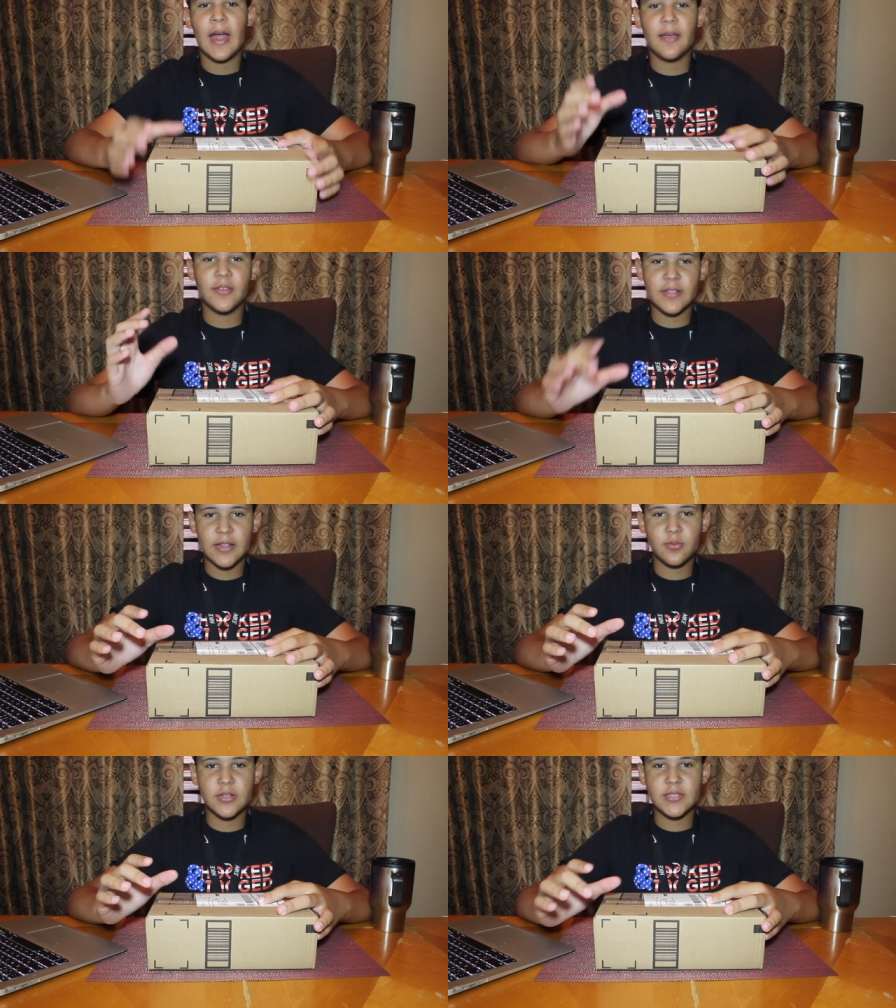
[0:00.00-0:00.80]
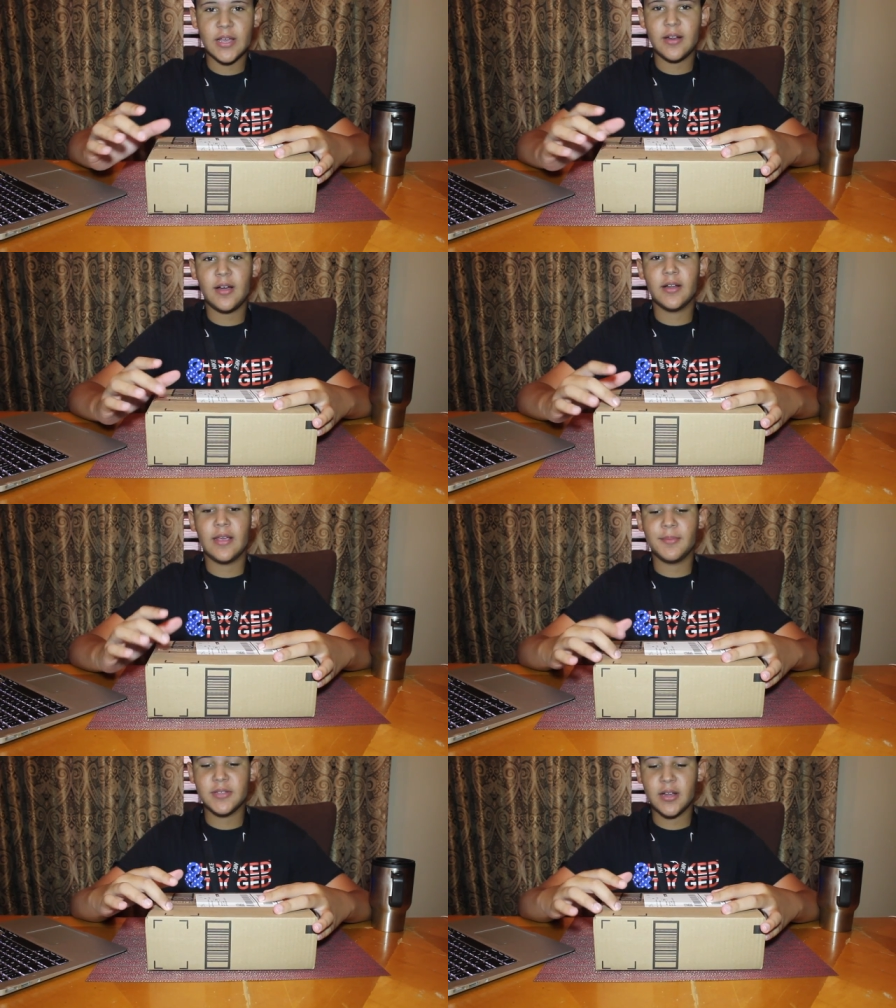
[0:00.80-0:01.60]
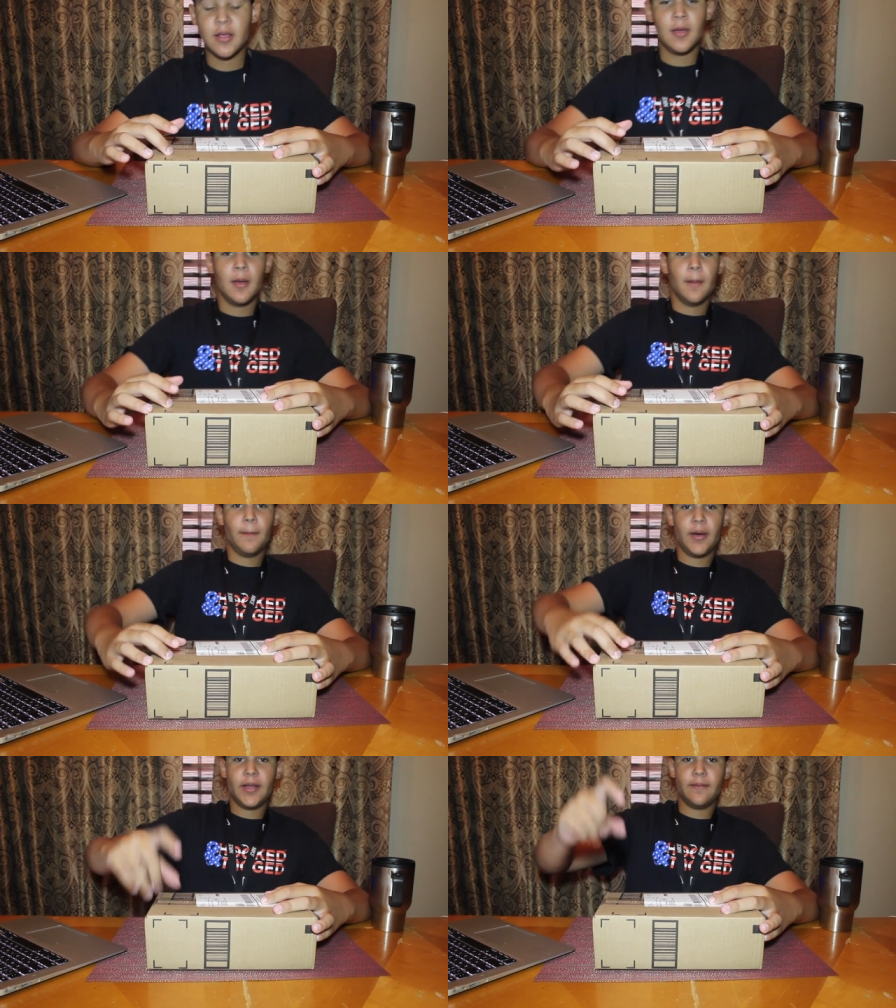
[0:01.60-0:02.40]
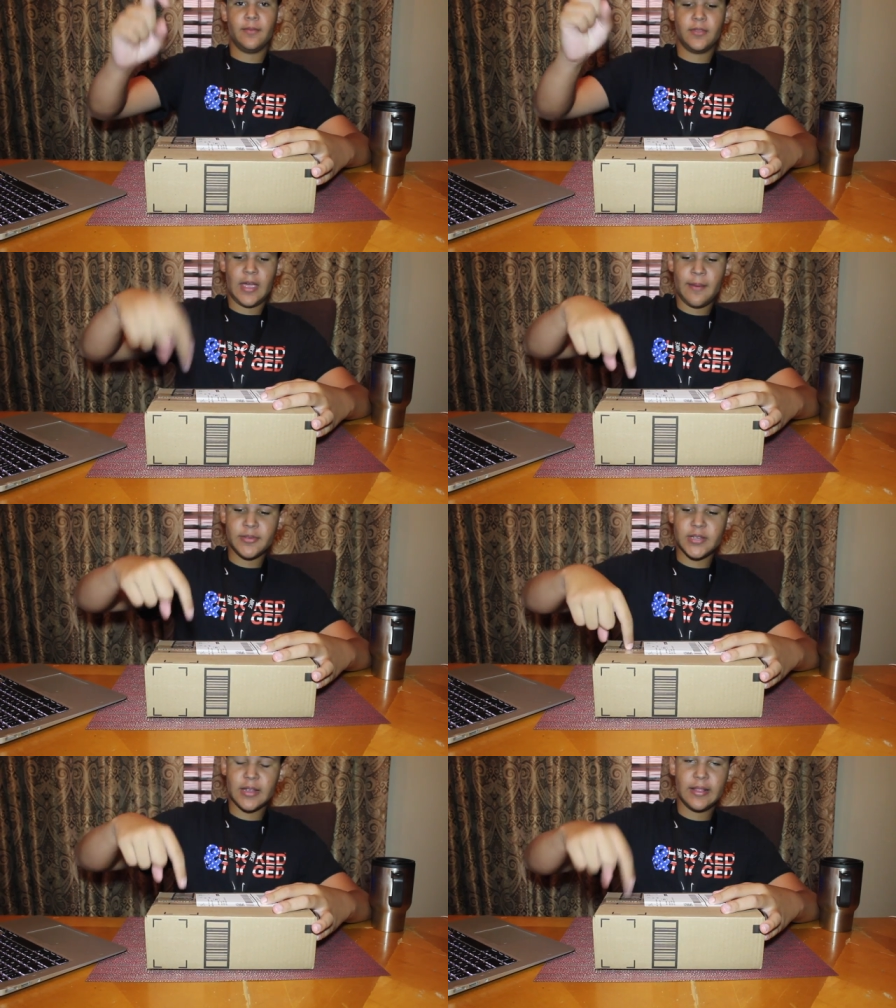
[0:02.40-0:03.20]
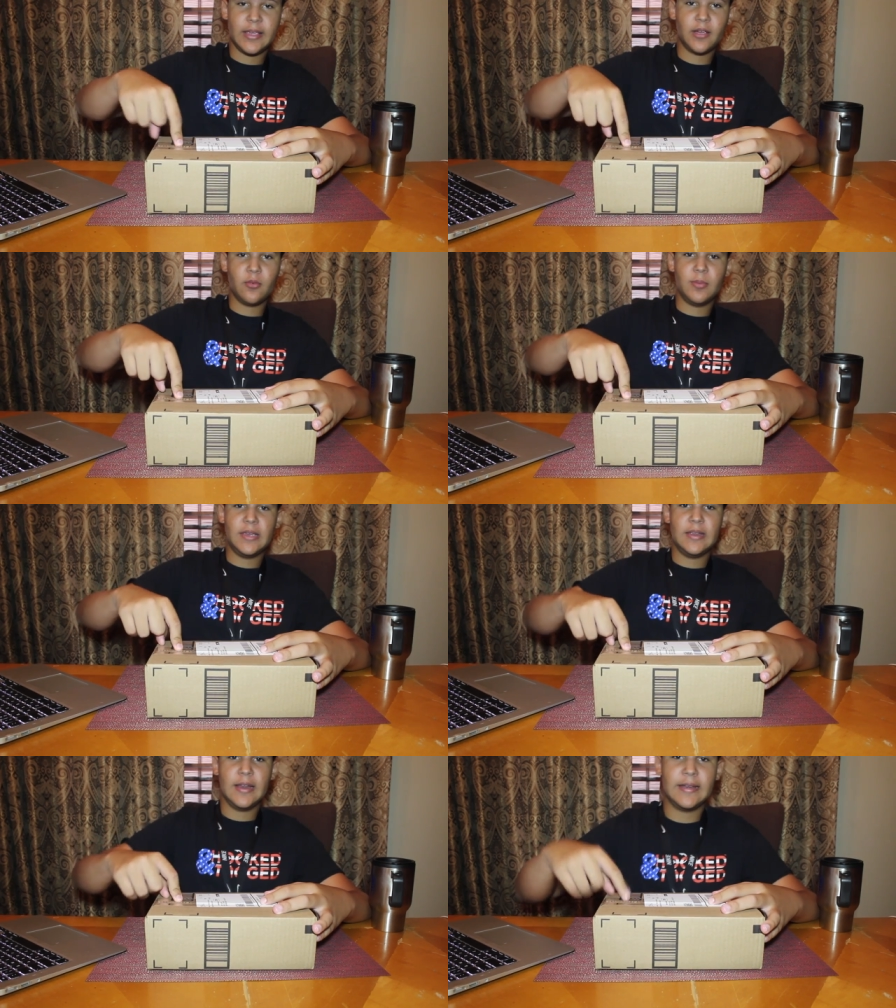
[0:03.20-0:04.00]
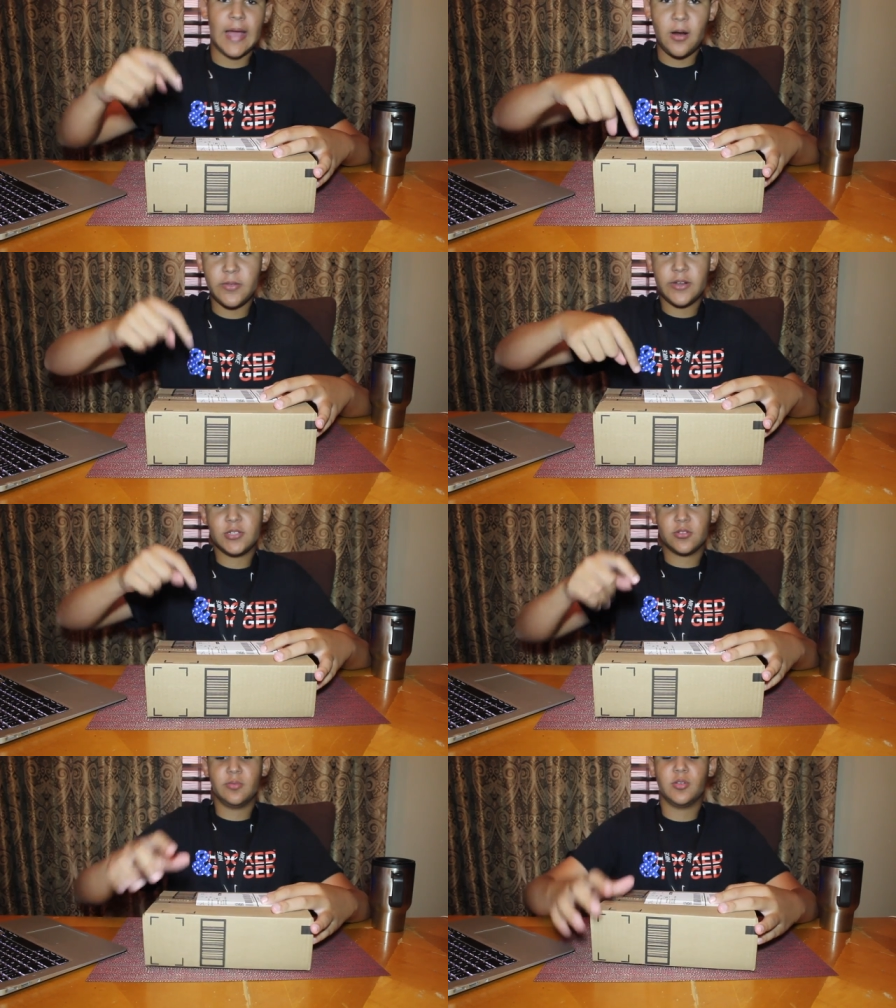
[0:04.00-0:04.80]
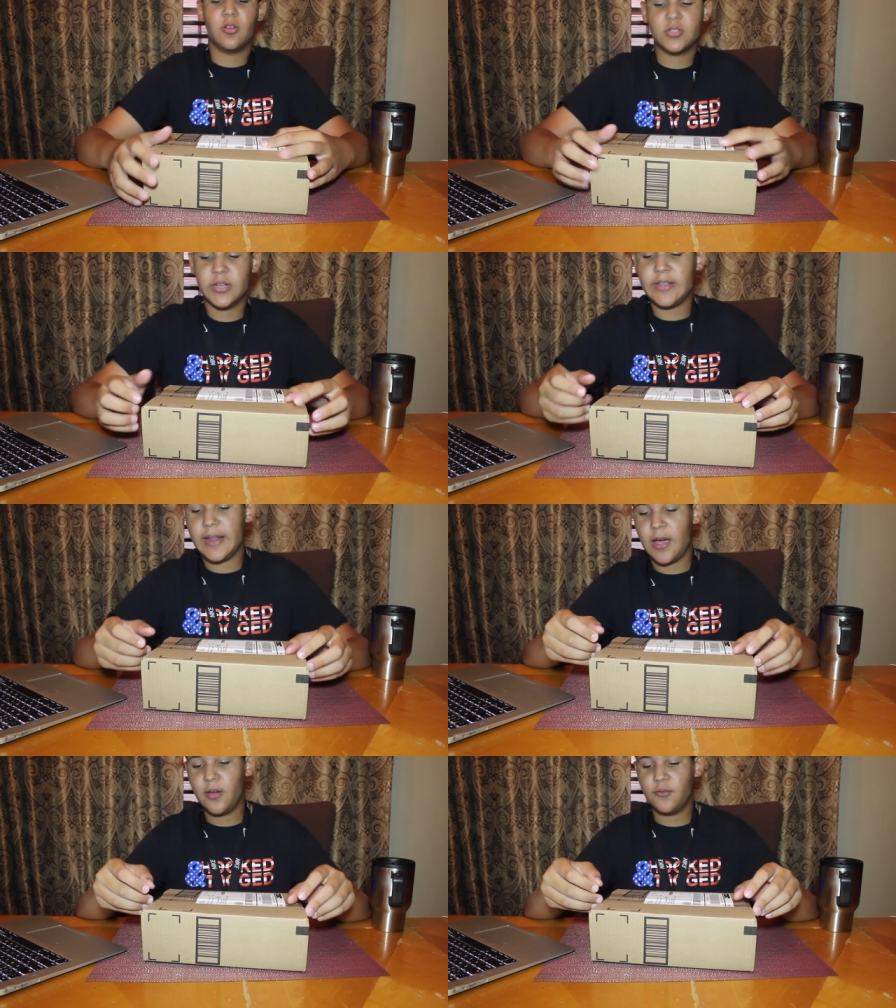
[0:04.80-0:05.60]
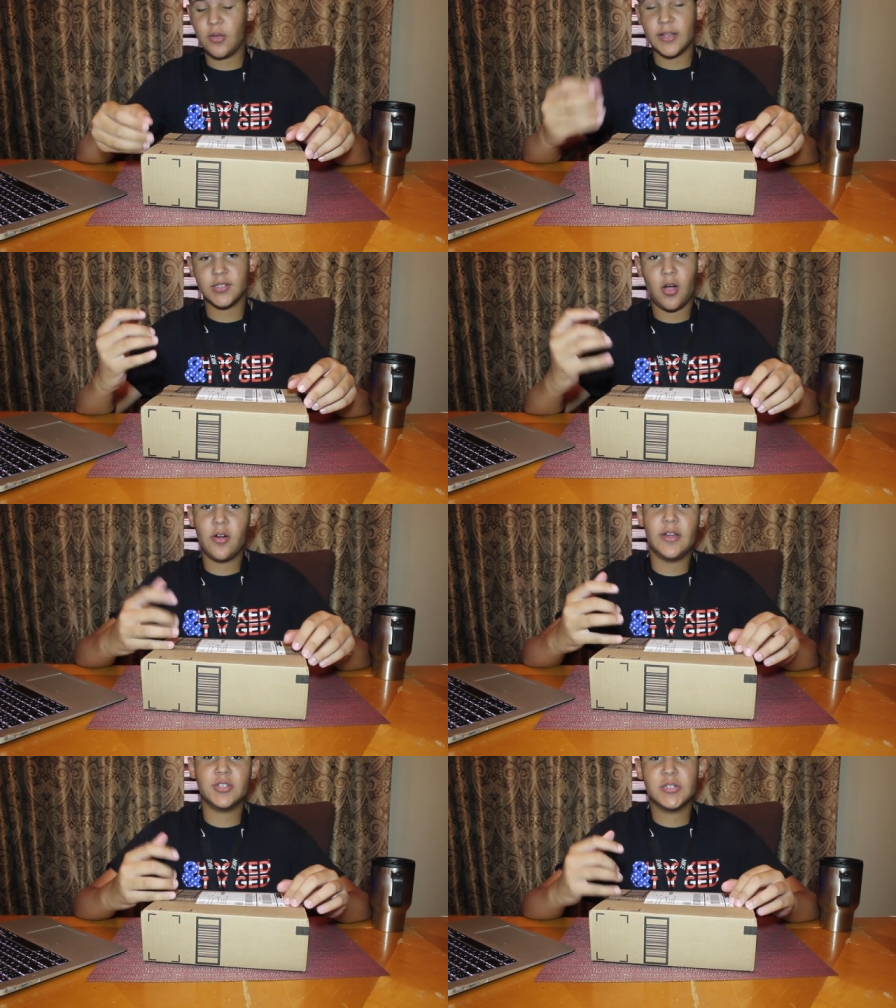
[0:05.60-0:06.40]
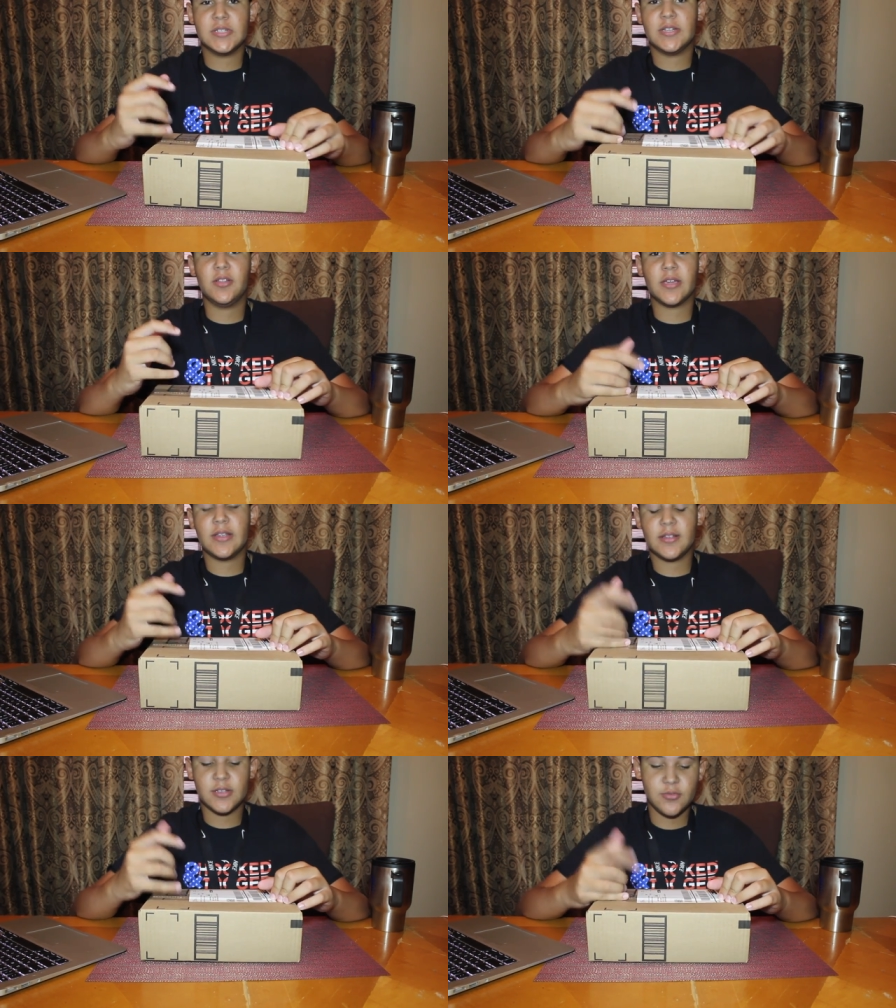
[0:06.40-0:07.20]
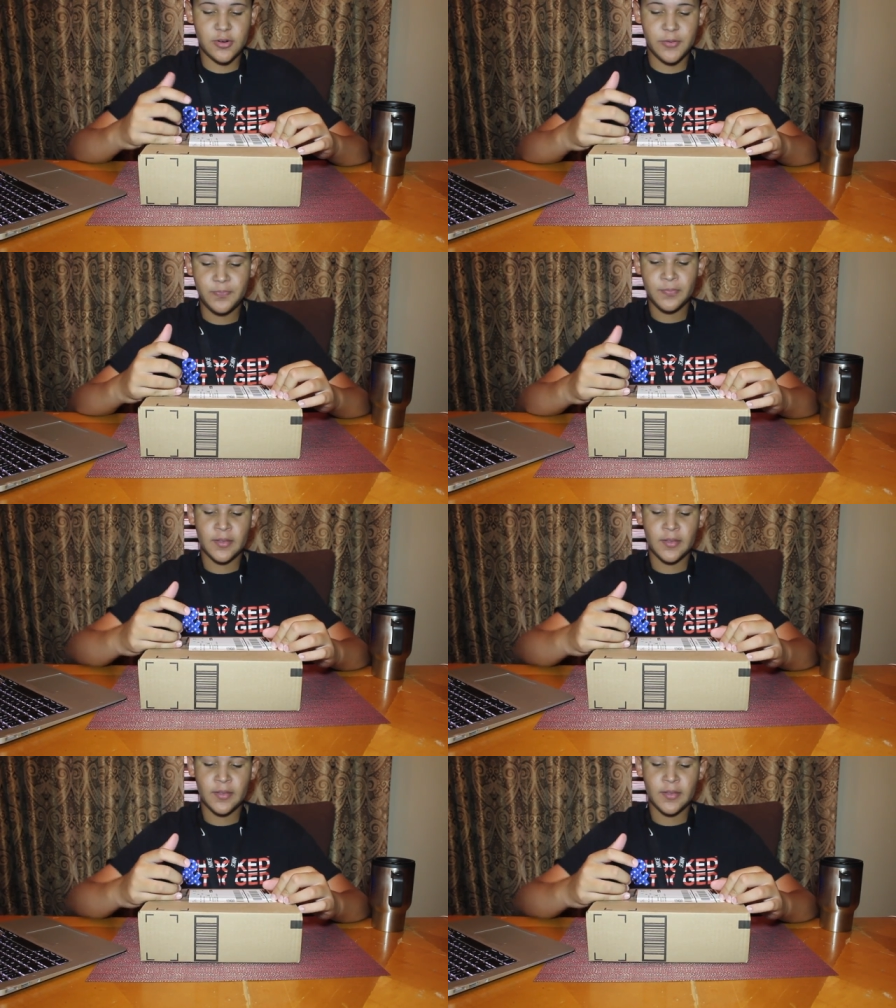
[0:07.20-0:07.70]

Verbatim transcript: think that's what it said on Amazon but the Amazon link will be down in the description. Go check that out if you guys are interested in looking in this reel.